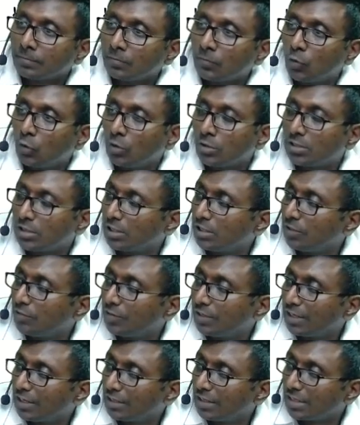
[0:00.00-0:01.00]
No
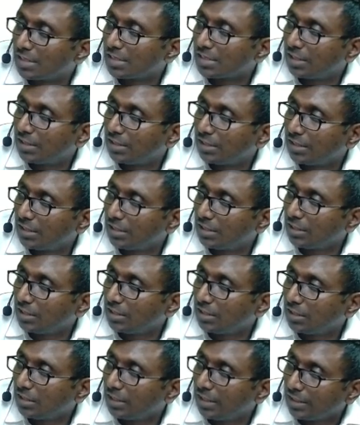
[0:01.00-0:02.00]
significant
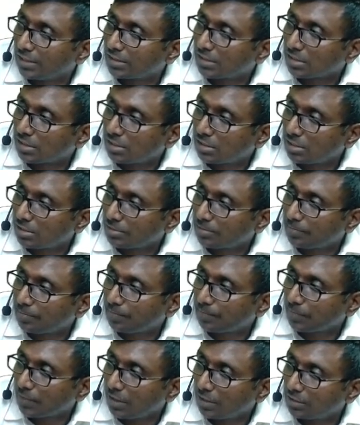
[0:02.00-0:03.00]
uncertainty exists
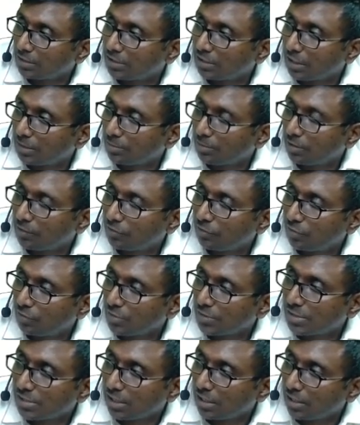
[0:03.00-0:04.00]
at the time of
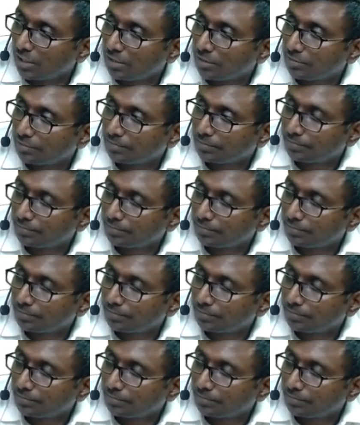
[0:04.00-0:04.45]
sale.